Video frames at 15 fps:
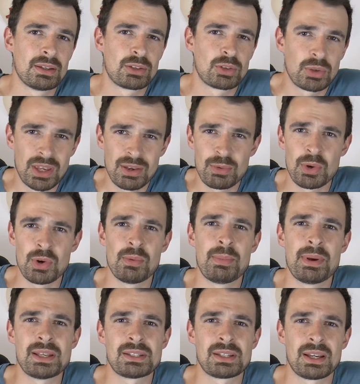to give you a
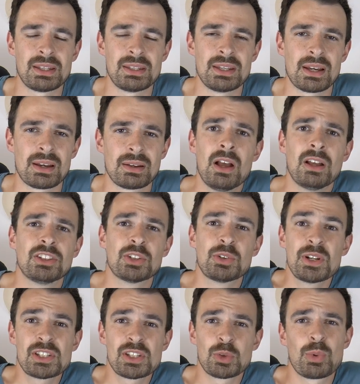basic idea. The
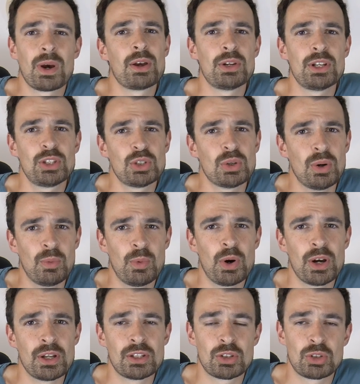reason why you need to
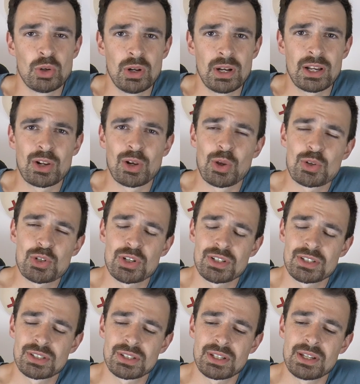avoid tall
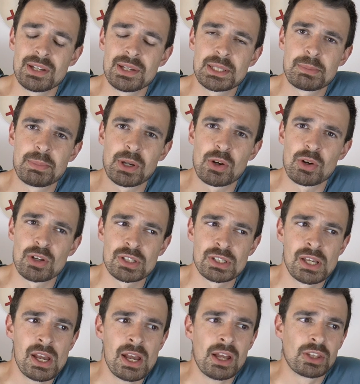enclosures is
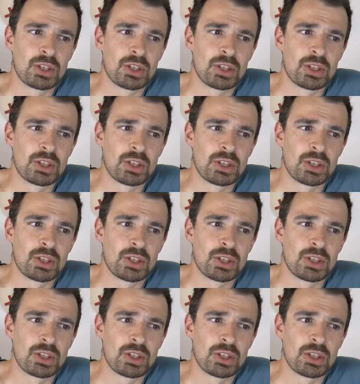because